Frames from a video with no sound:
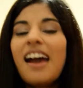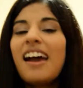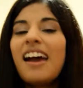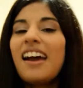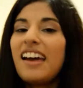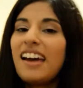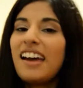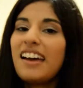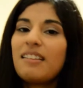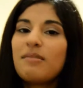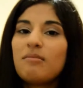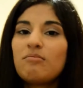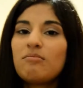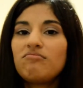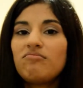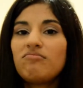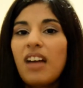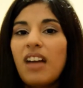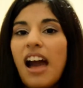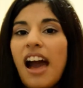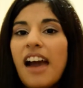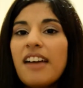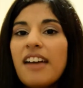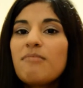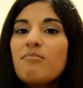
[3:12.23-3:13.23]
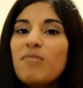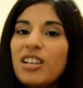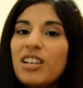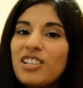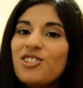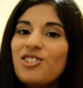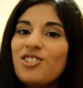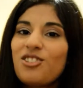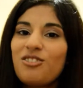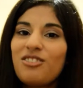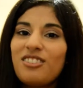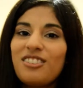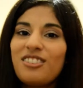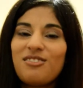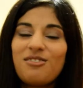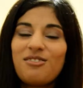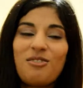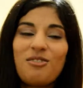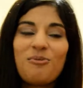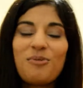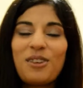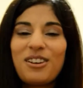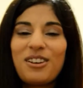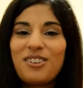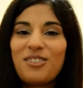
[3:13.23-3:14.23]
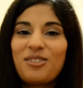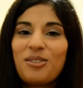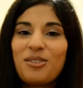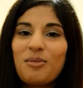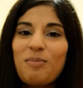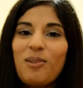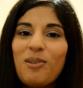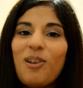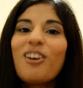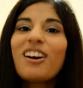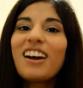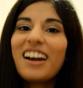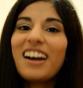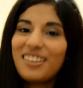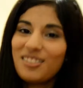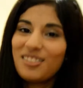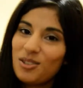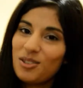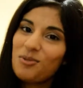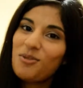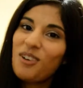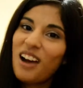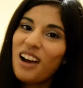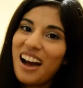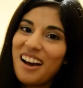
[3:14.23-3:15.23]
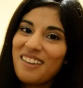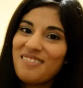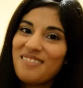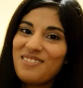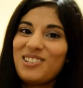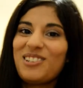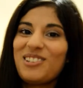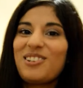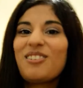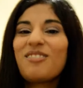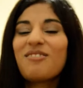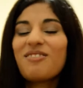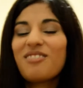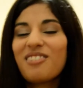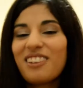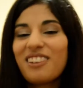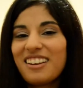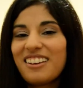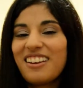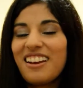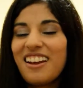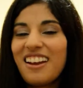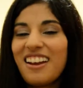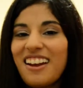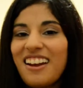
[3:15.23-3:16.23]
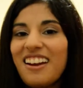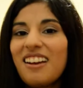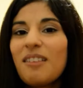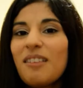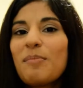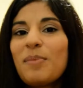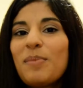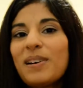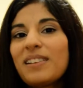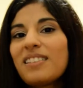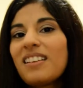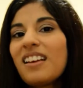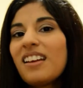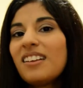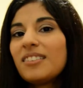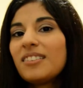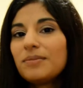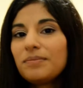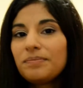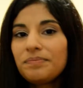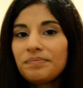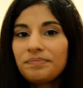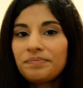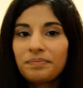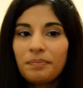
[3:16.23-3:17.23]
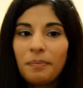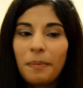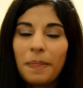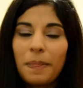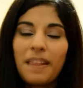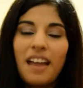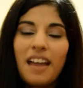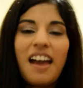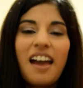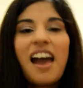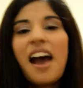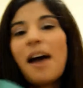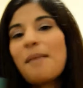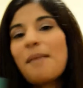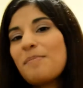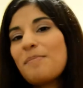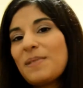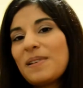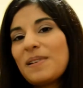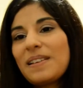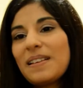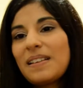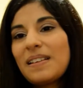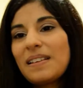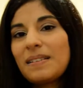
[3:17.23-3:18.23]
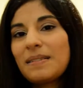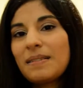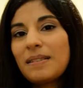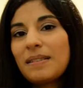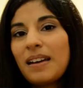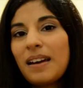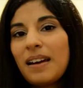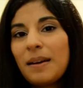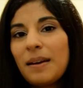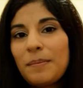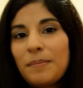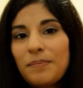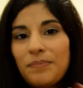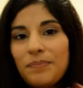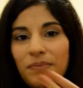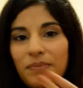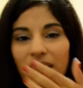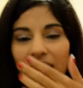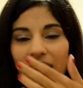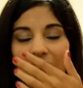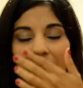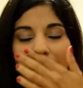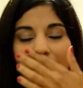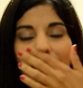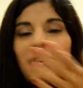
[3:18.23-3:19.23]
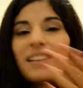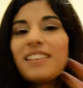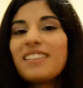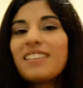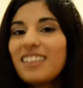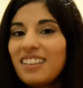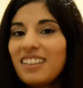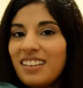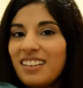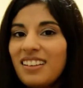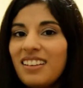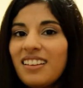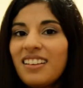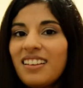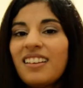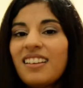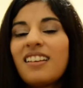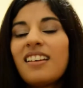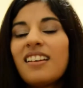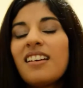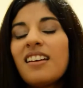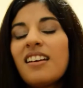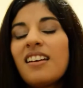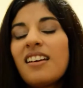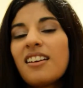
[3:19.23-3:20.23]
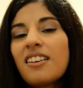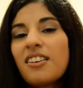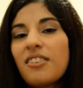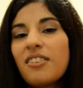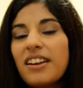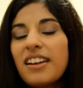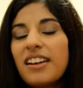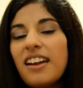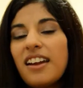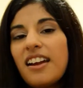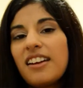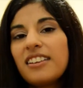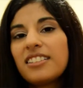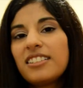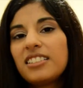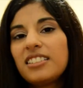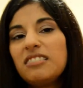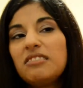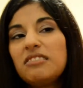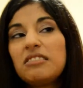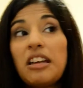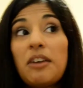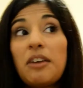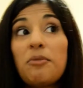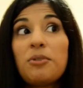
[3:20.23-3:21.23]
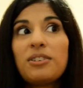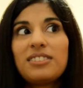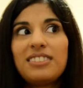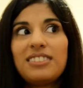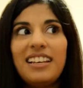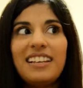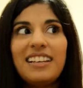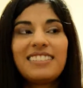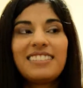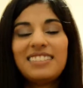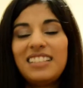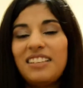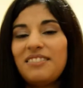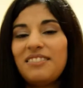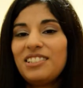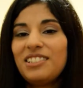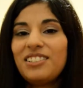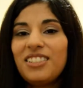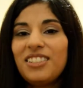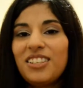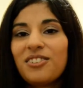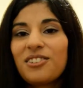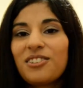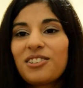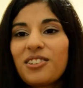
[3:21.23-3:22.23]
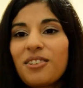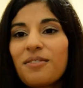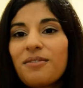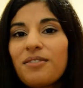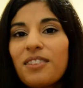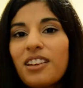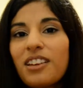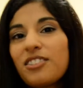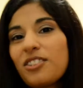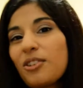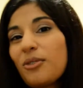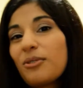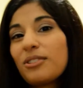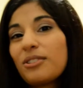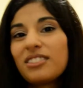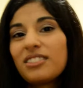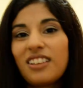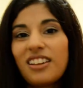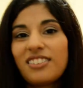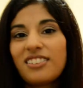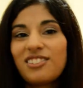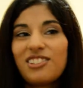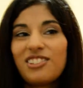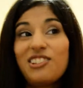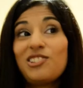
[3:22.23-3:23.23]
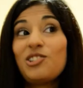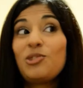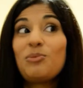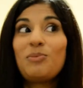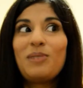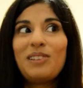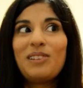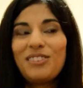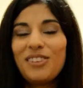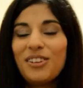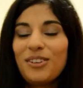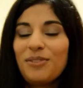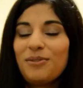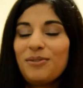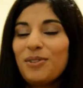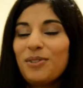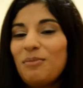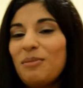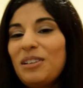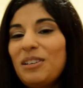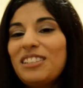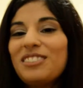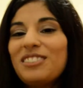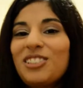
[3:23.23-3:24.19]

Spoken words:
And I mentioned this already on the blog, I do have a lot of gray hair, but I have been having gray hair since I was like 17 or something, so it's not such a big deal for me.